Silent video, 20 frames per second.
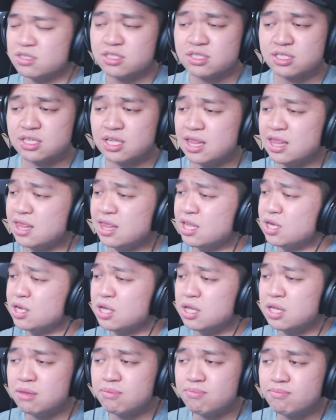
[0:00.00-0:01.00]
A
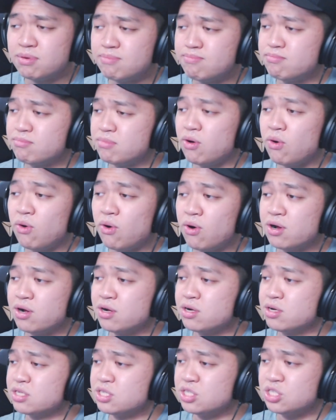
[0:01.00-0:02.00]
little bit more,
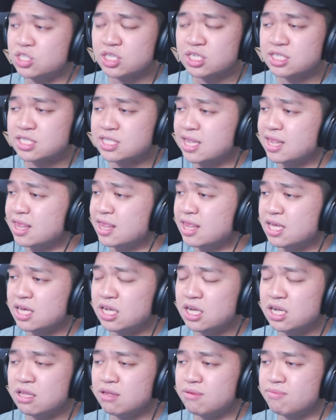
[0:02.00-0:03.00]
just a
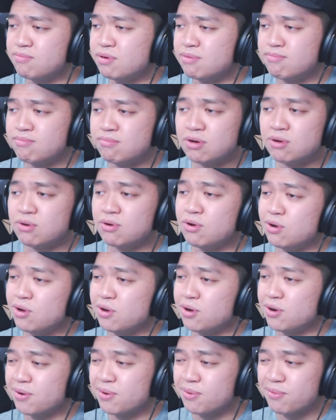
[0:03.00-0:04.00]
little bit more.